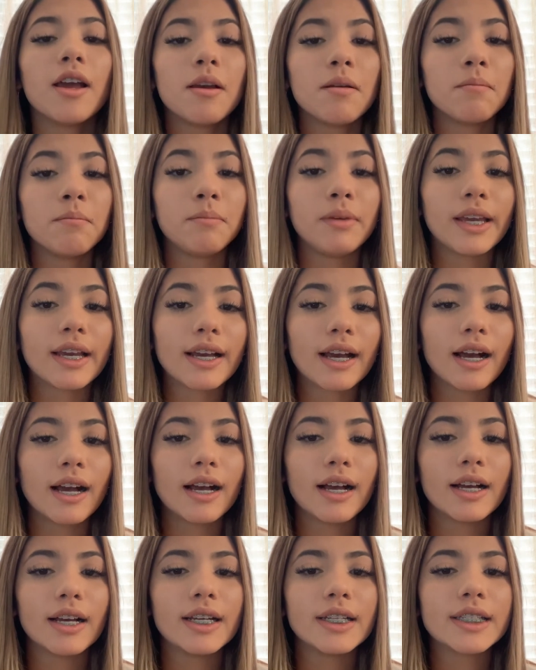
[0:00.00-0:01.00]

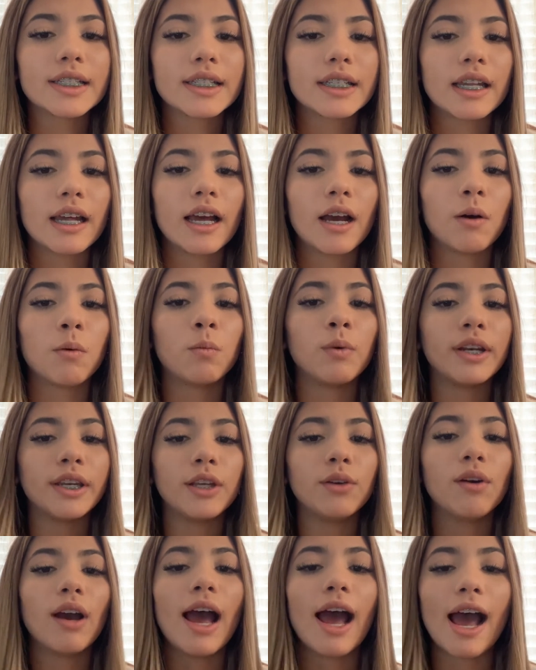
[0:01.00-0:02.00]
because when
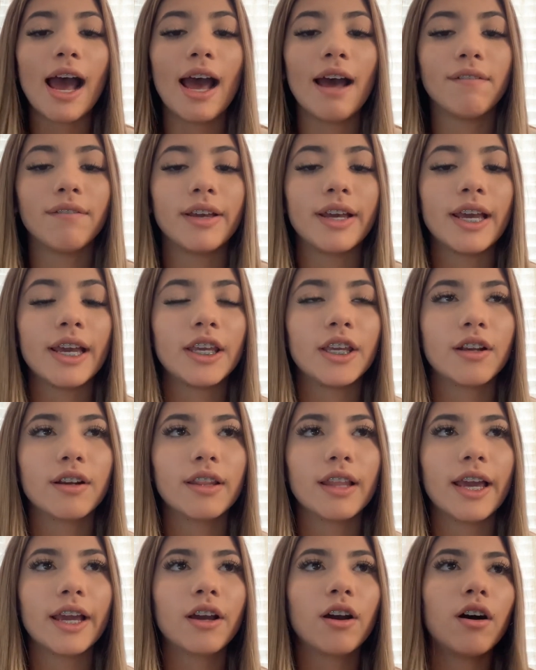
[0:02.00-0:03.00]
you have it, you're
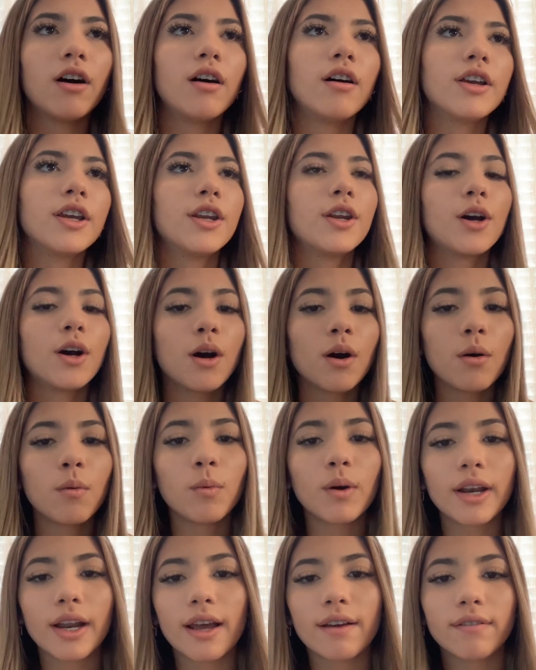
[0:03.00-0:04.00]
like, oh,
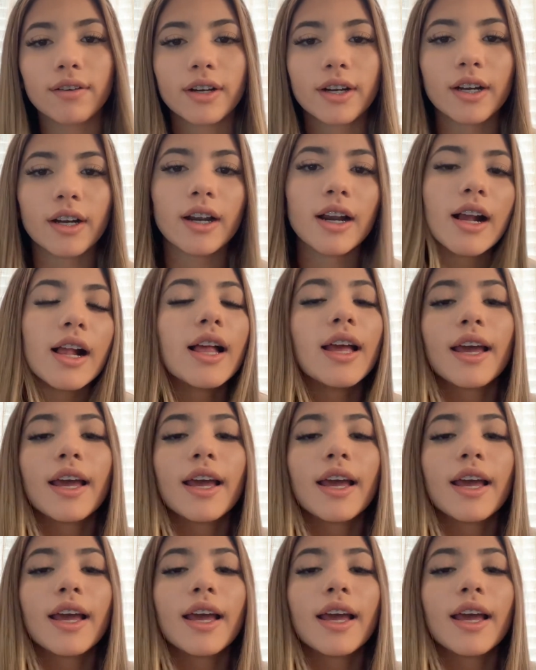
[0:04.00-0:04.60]
whatever,